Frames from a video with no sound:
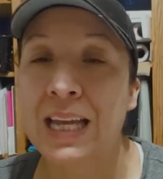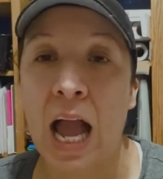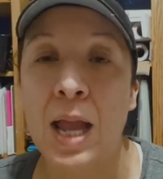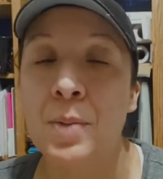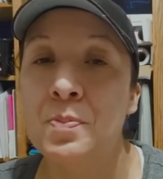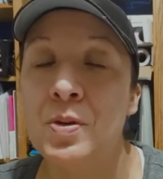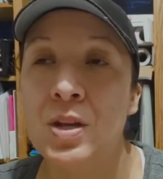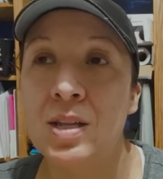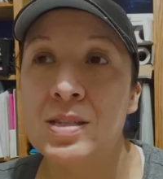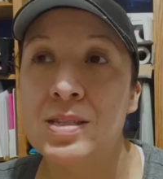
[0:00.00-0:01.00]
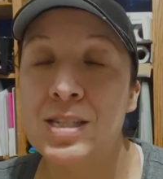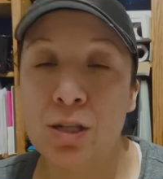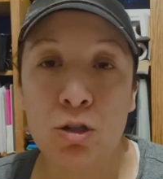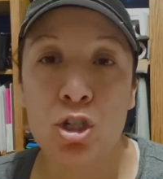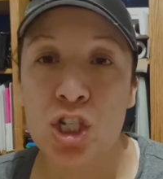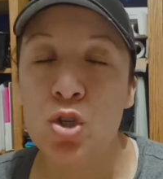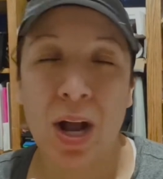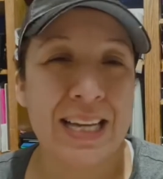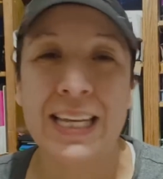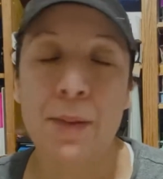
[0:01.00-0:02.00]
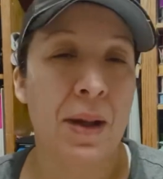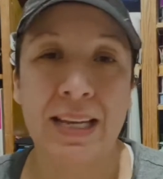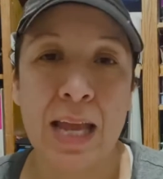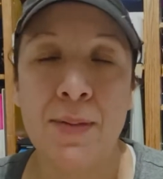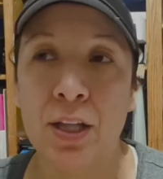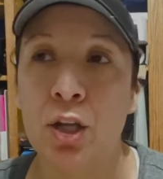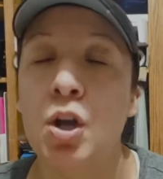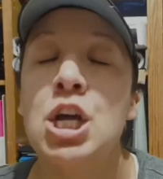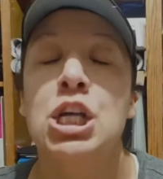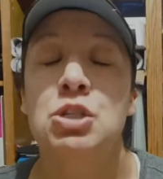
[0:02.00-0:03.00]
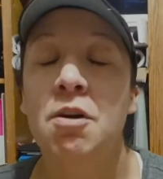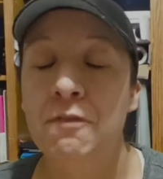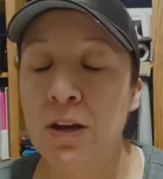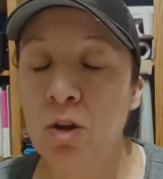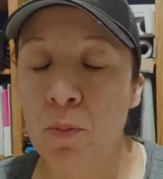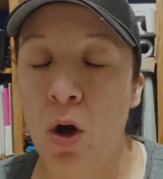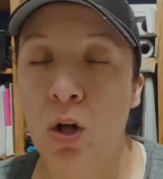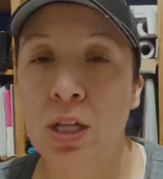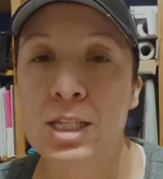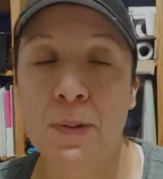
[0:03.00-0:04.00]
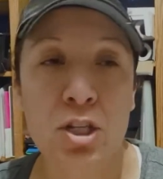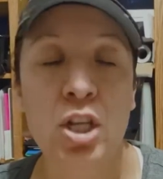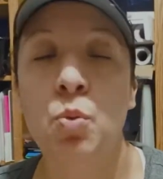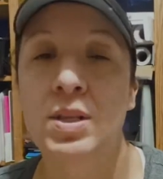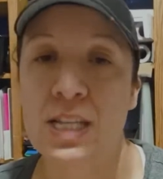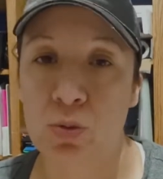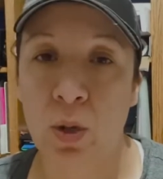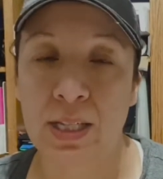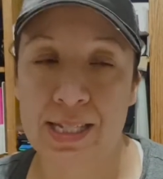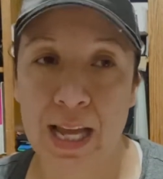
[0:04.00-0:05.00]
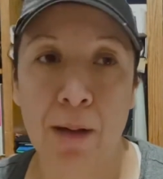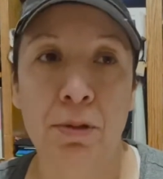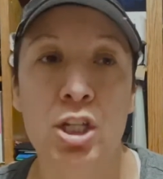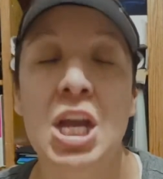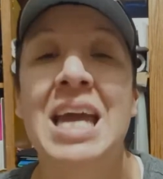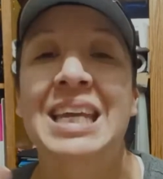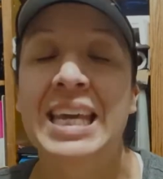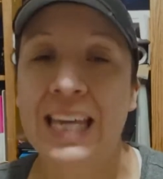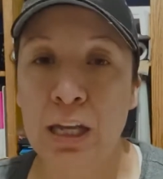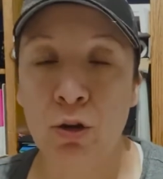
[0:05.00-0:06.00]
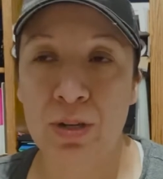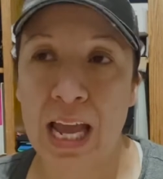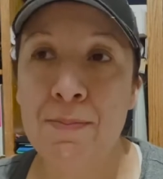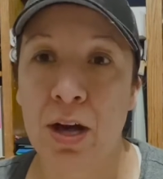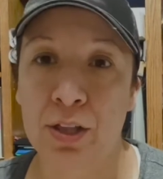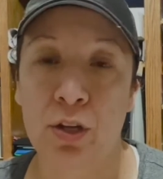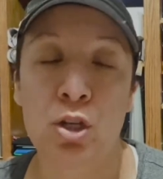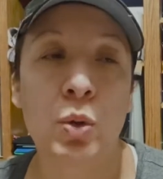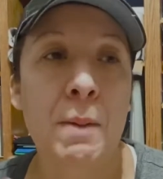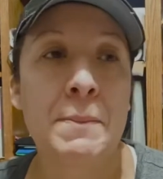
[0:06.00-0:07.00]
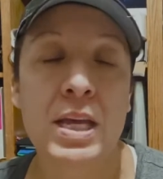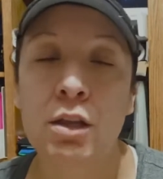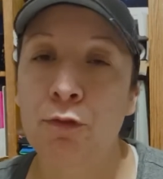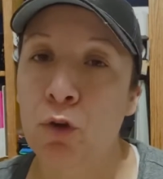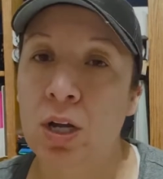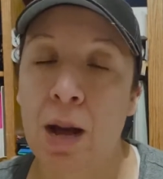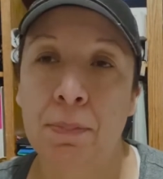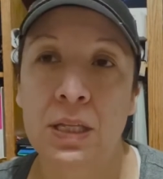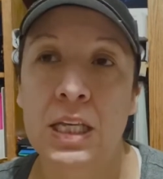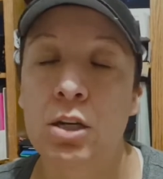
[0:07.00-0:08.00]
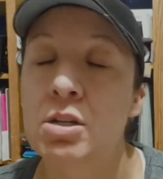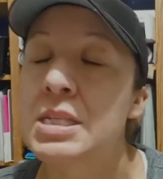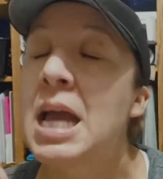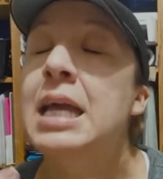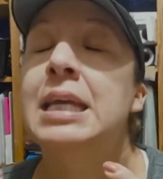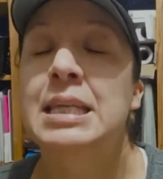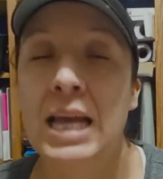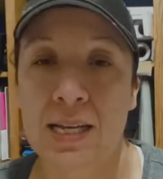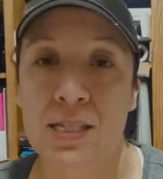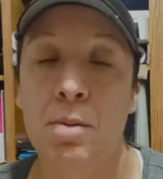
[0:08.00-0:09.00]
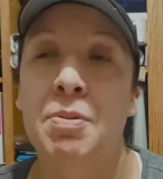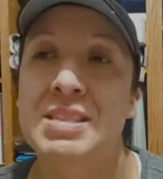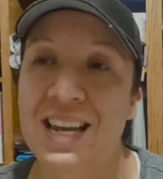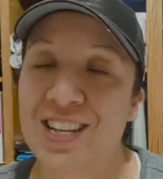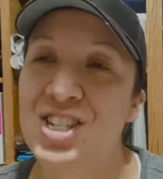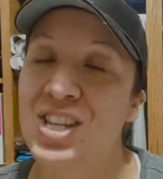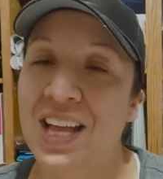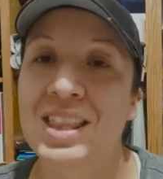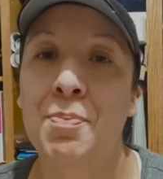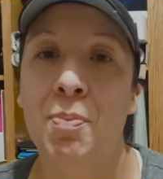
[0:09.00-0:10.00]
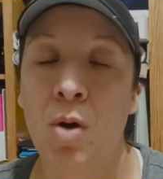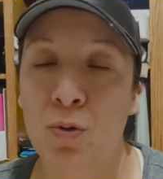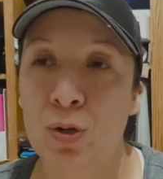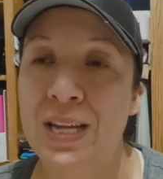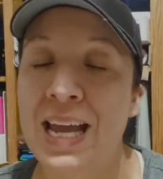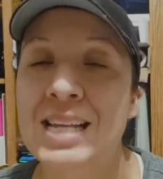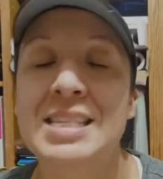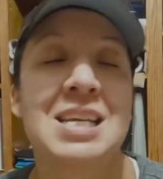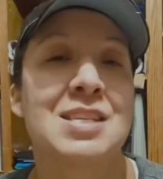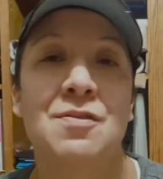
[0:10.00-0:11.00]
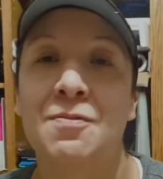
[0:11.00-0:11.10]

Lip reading: am still just trying to get my name out there. So a vendor mall, especially one that's well established, can get your name out there. You can be there for a couple of years. Yes, the percentage that the owner takes is